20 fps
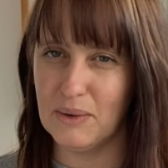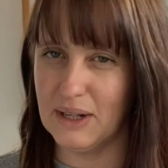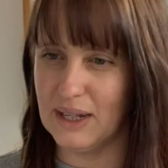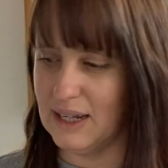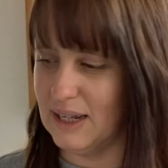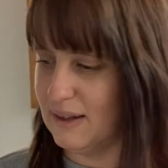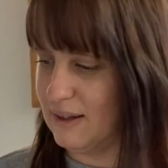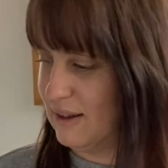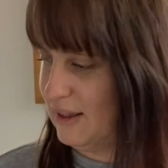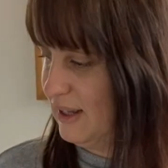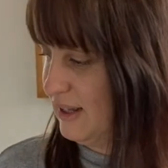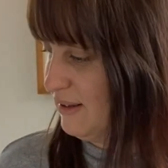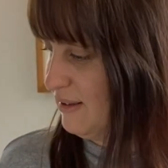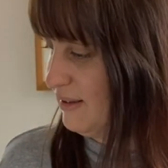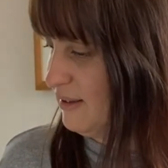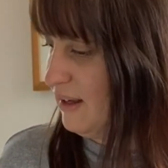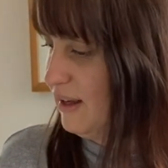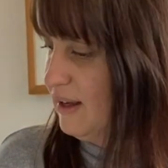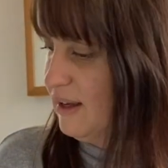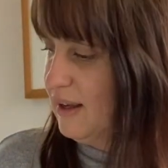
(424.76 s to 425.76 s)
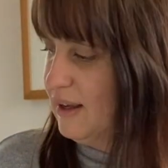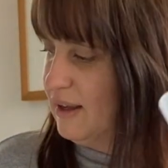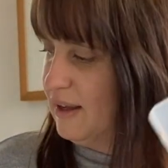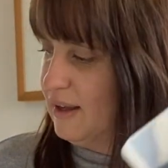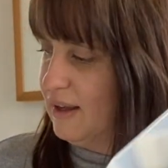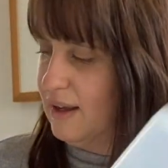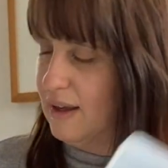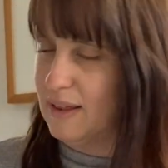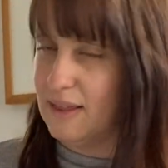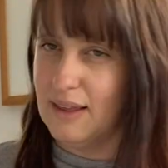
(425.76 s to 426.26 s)
to get to this.
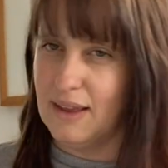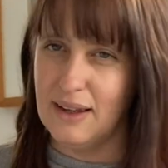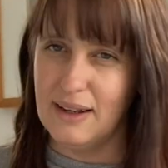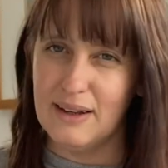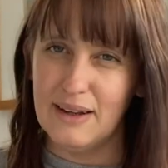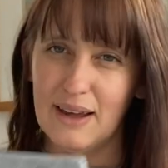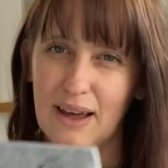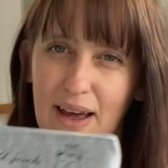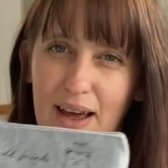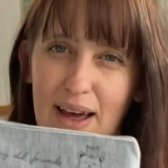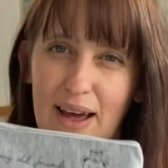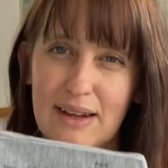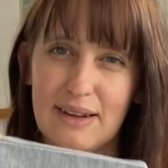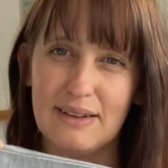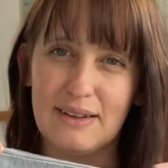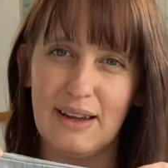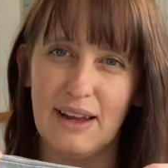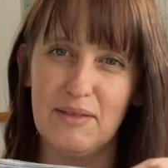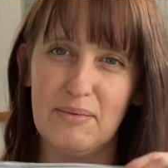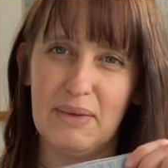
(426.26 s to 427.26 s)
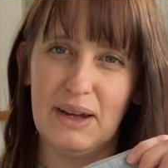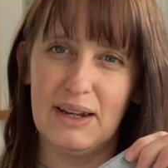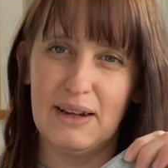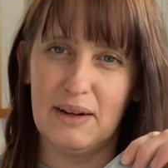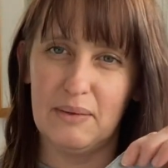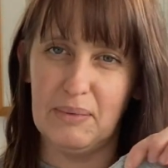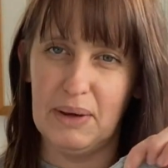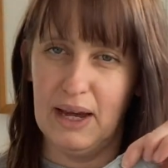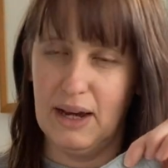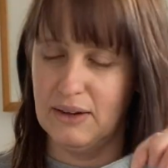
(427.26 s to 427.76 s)
Then I just have my
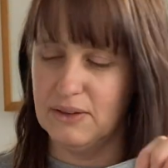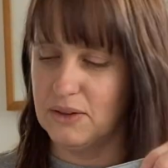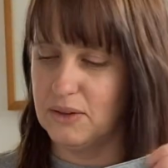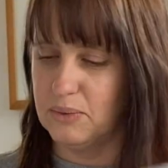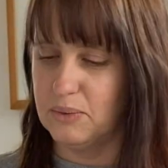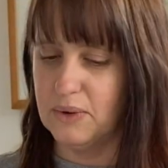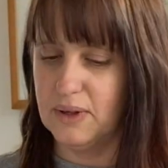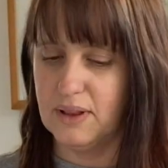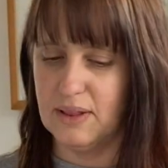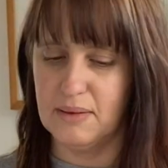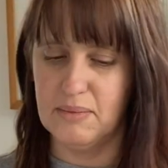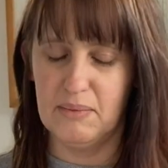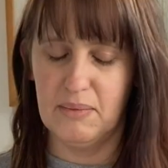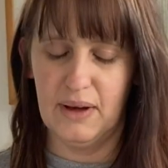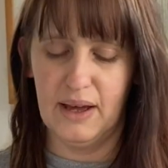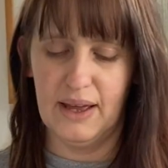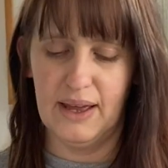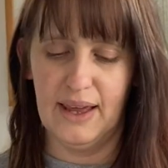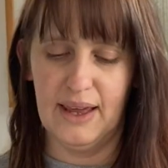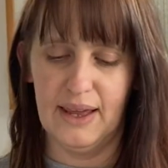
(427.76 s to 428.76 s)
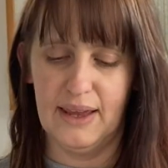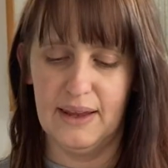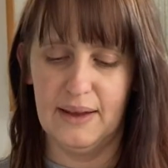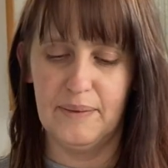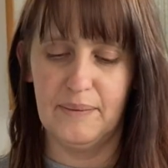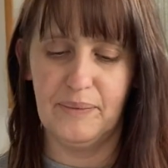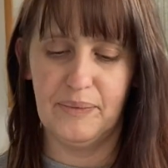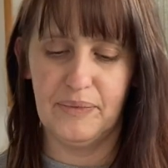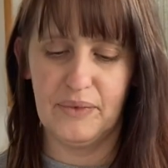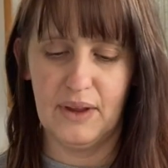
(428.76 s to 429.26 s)
little pouch with my
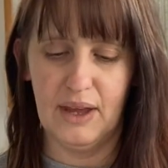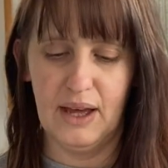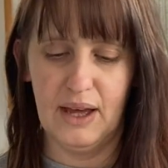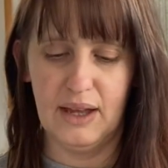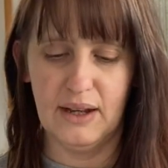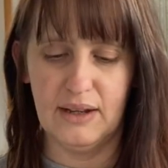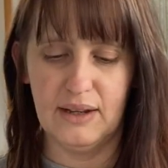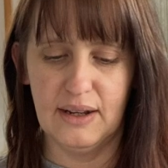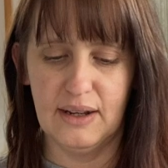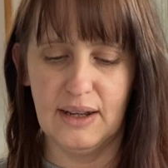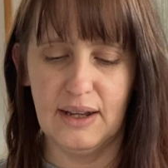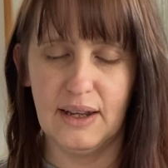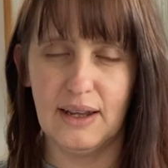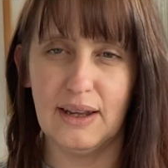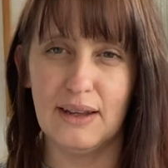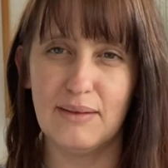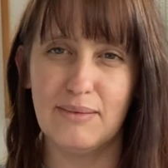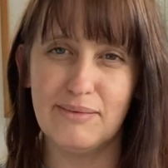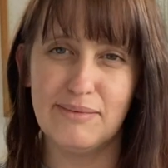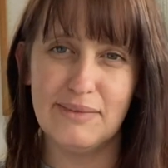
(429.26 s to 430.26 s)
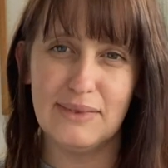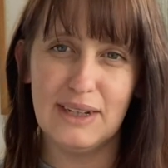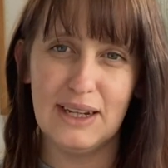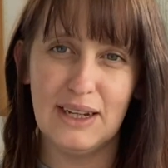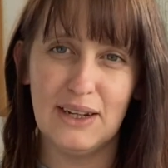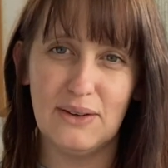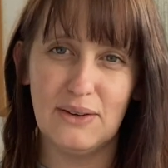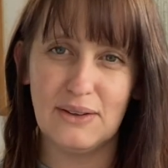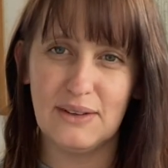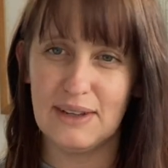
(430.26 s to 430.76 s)
knitting
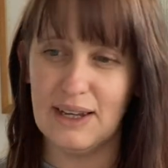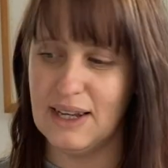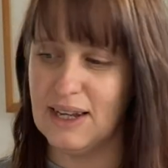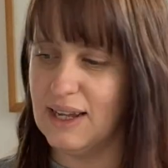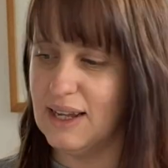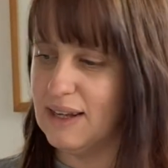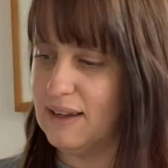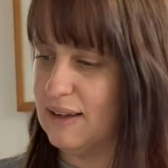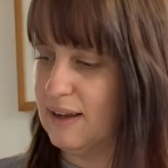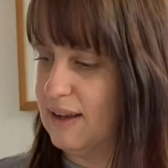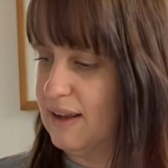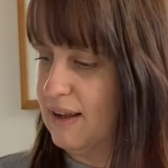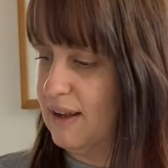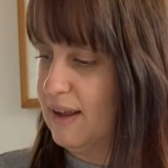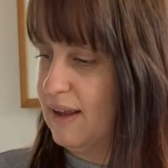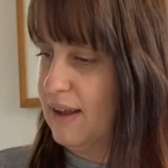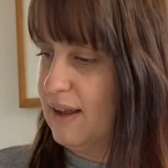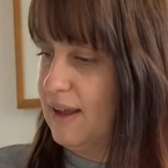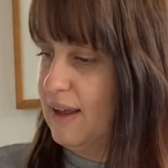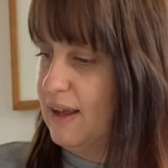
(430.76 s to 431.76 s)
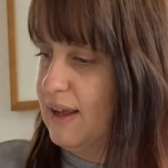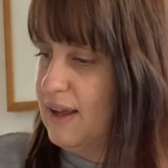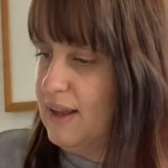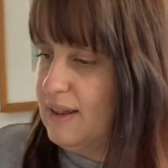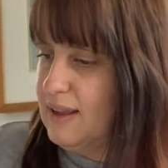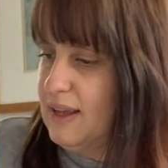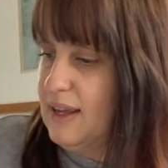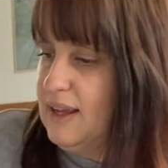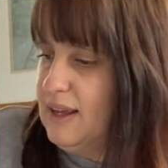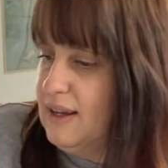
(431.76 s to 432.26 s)
needles in it,
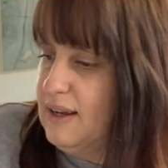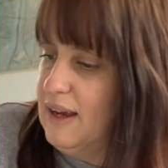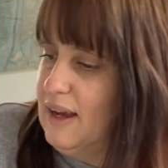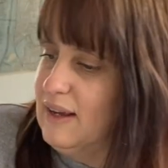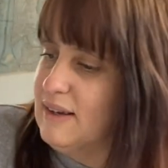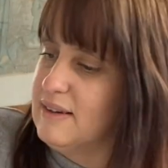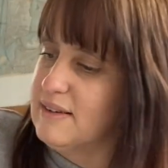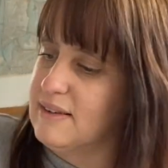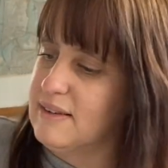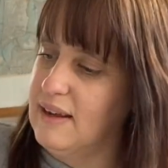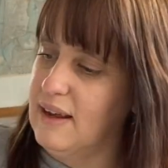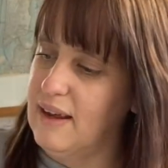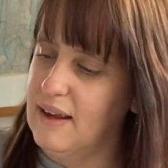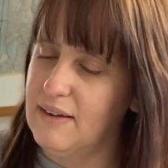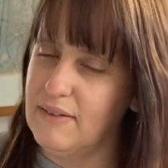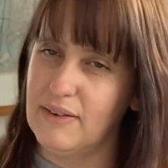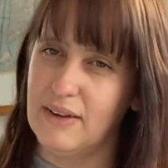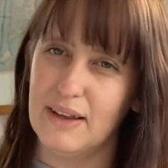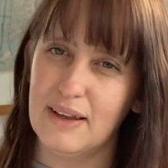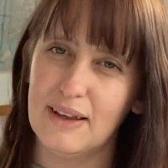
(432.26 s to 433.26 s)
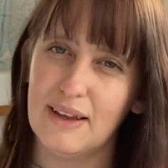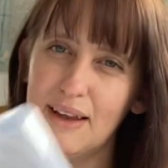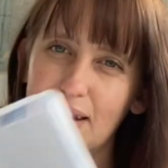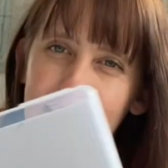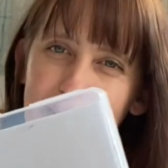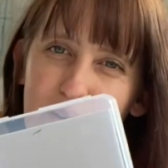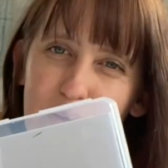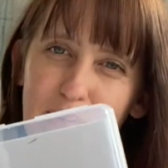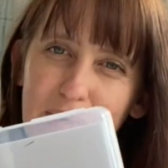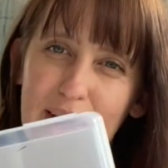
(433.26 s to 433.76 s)
and then I just have a
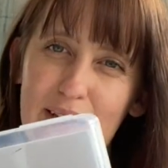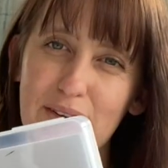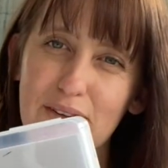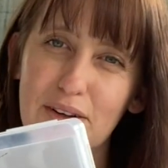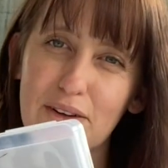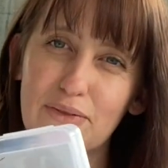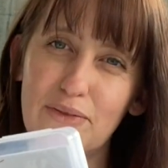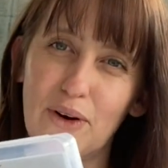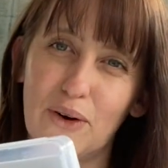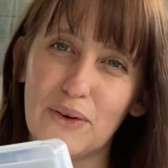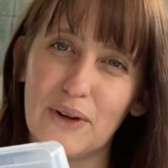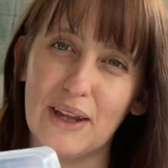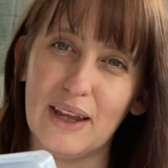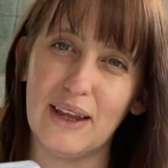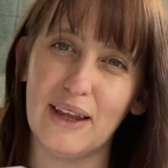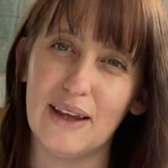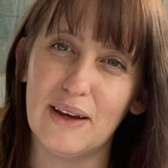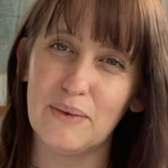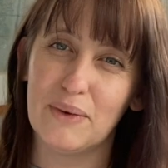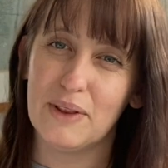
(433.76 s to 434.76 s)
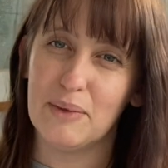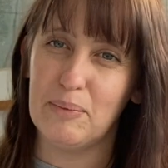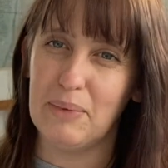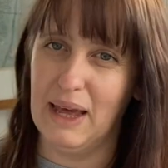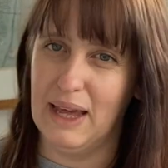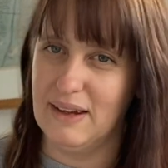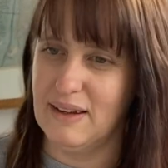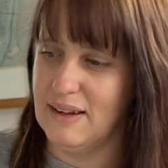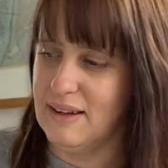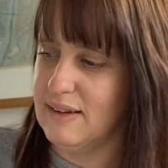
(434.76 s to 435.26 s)
little plastic folder here with
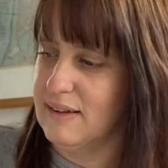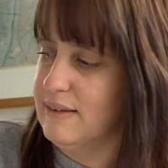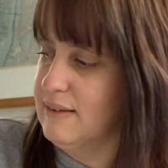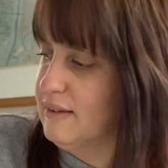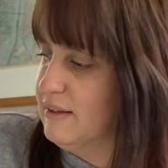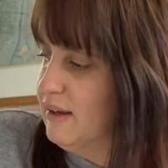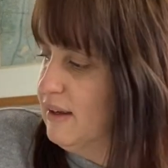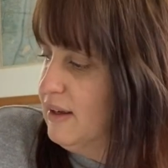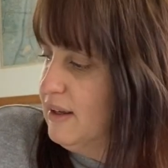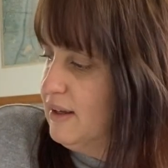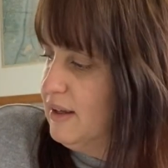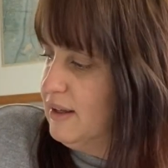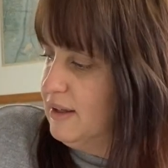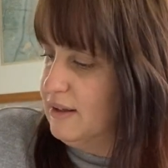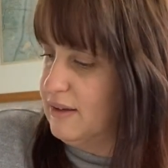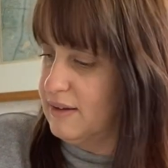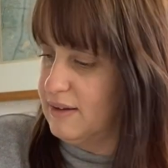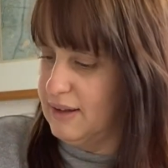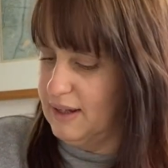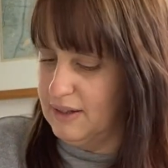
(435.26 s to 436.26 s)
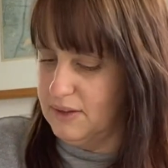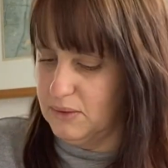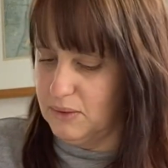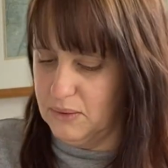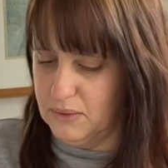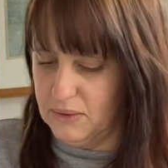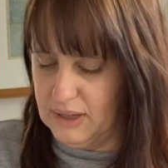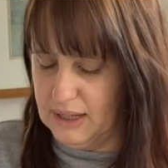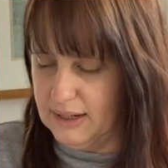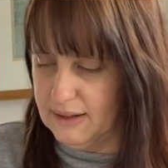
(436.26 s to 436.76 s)
patterns. So that's
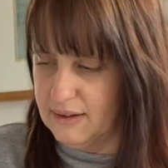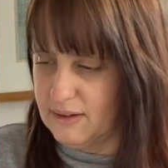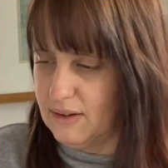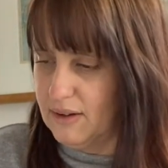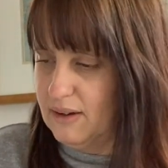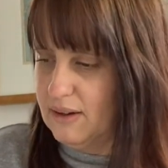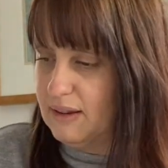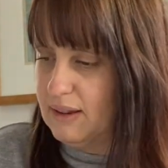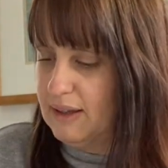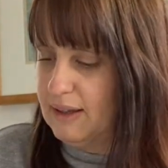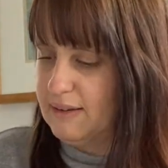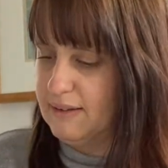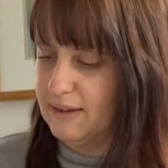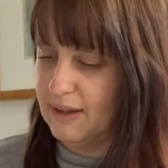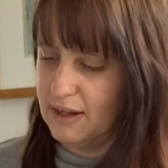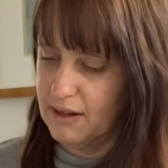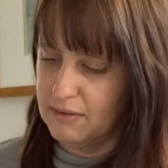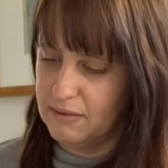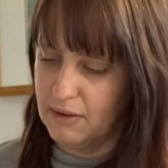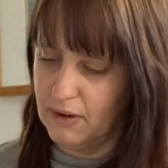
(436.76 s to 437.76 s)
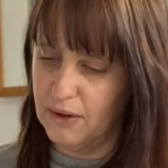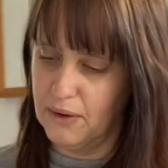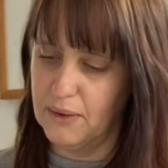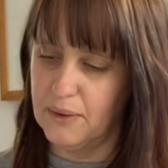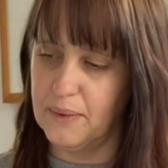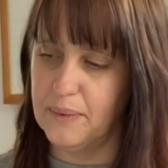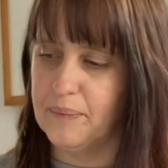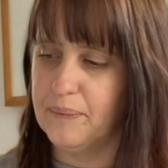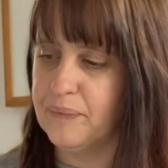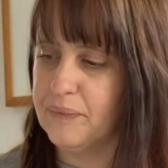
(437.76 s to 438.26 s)
all that's on the second
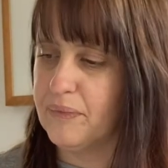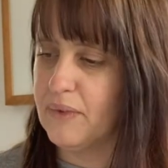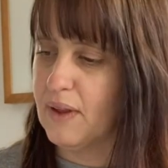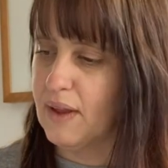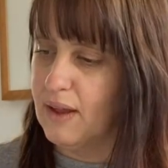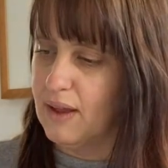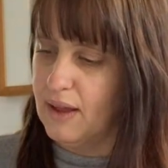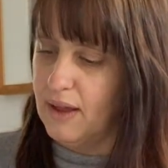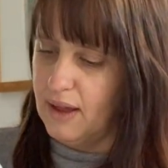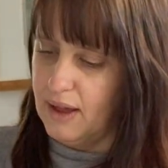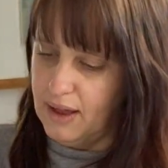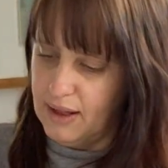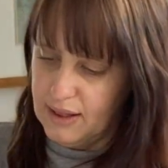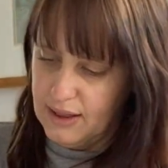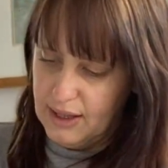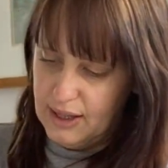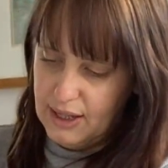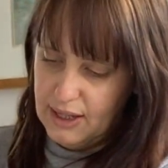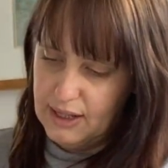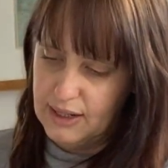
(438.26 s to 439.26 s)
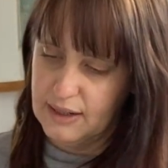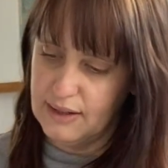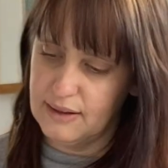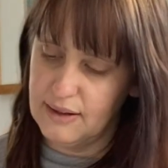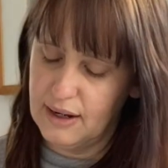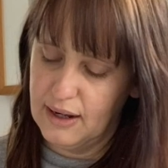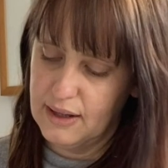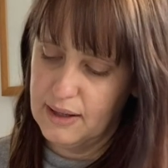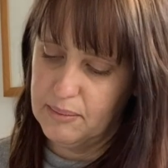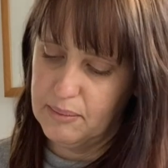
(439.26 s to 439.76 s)
row. And then
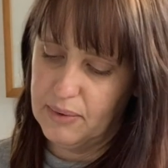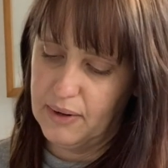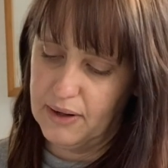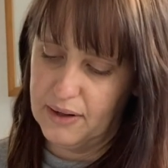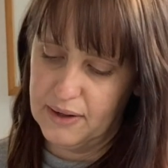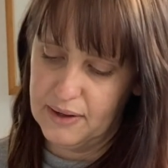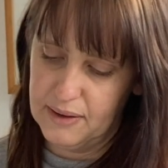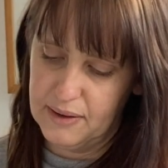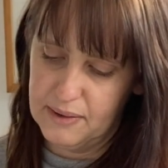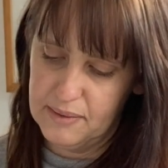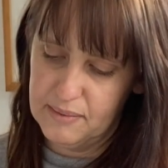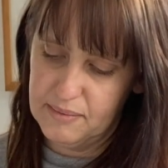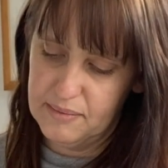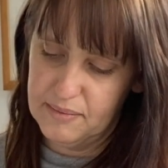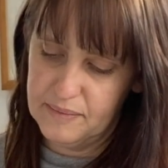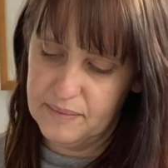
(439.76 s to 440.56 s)
down the bottom